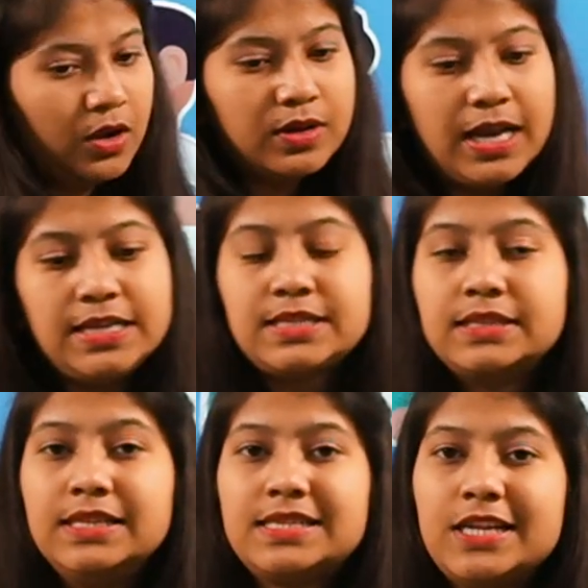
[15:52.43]
now guys,
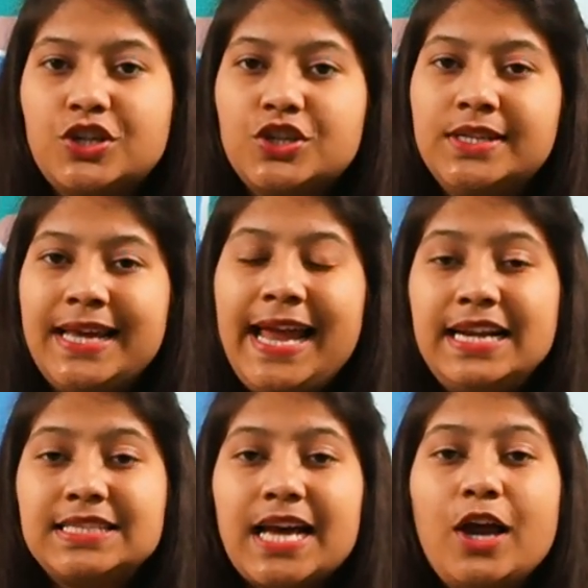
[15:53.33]
this session
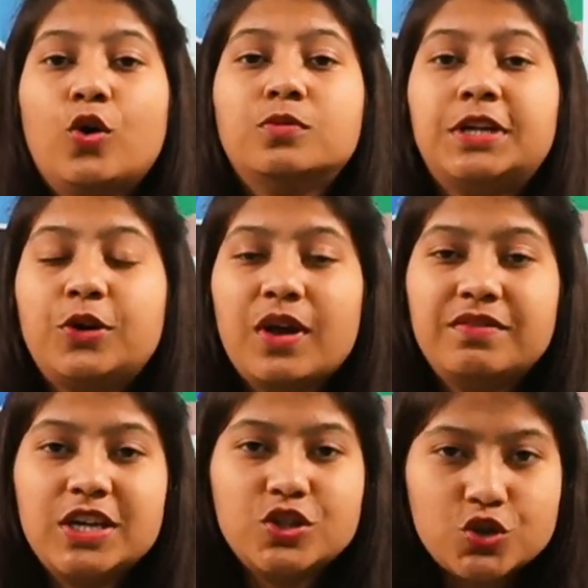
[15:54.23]
ends. I hope that you
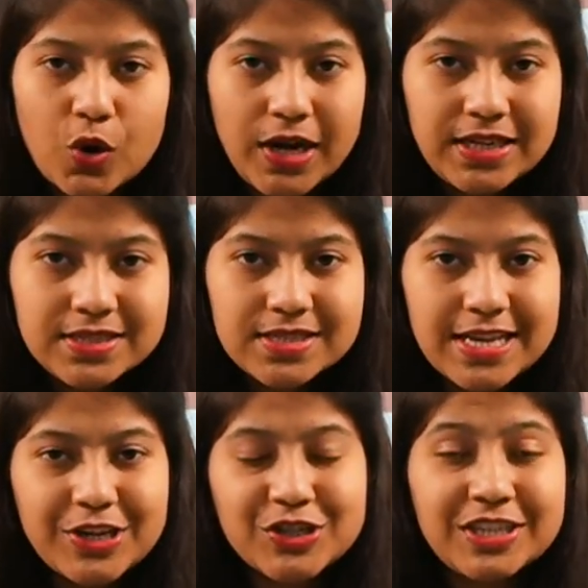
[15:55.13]
have enjoyed the
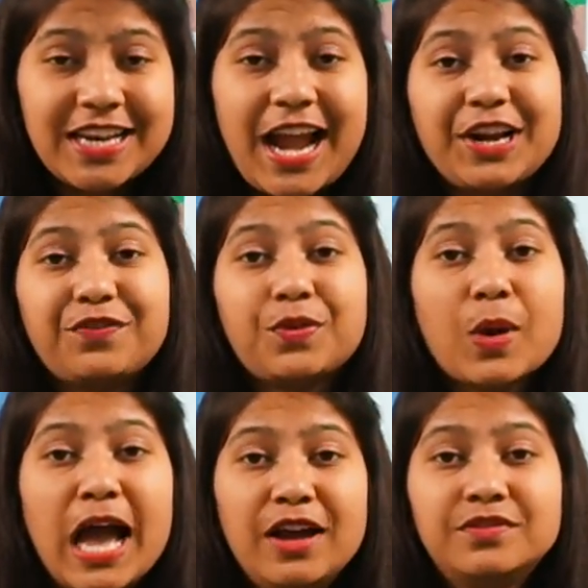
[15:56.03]
session and if
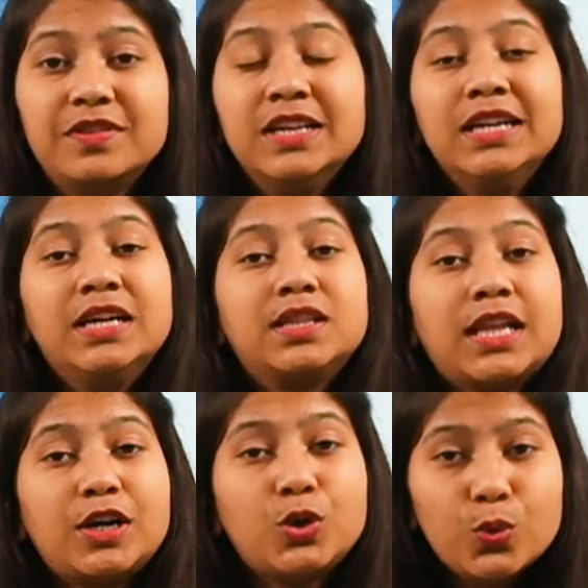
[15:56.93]
you have,
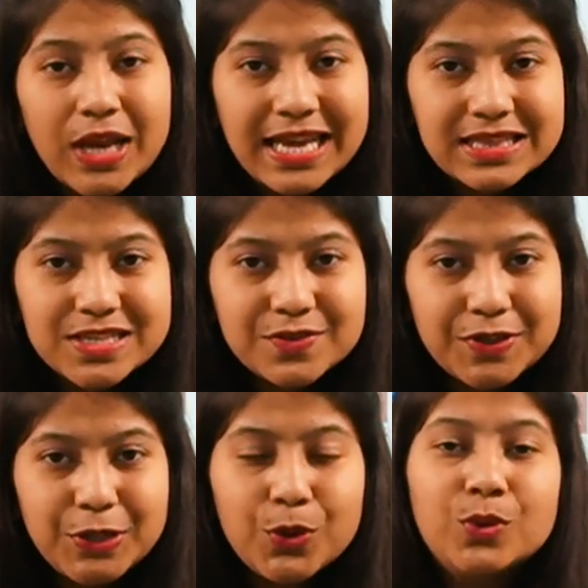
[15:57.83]
then do like this
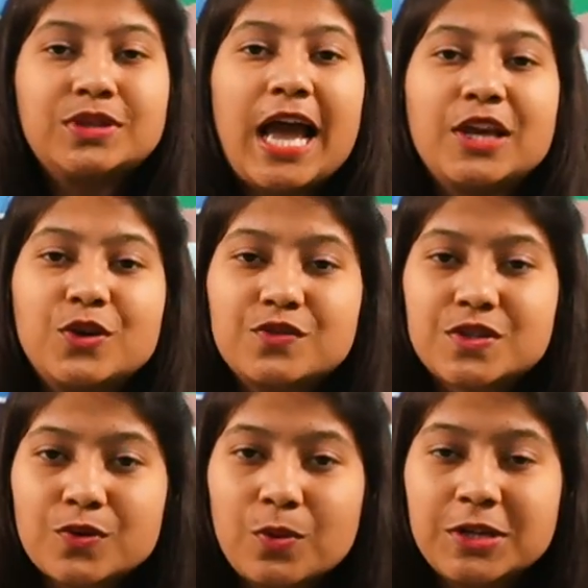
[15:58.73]
video. Thank you
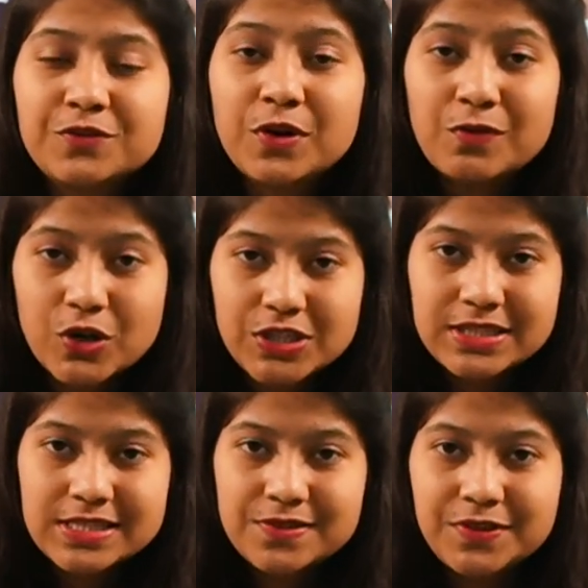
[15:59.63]
so much for
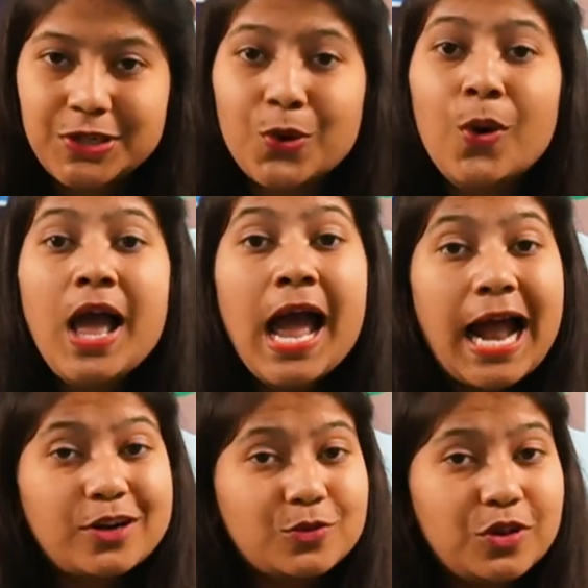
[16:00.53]
watching this video
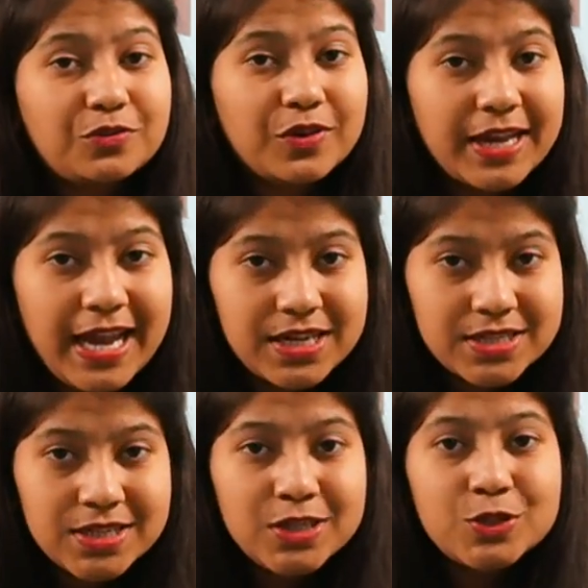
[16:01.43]
and do not forget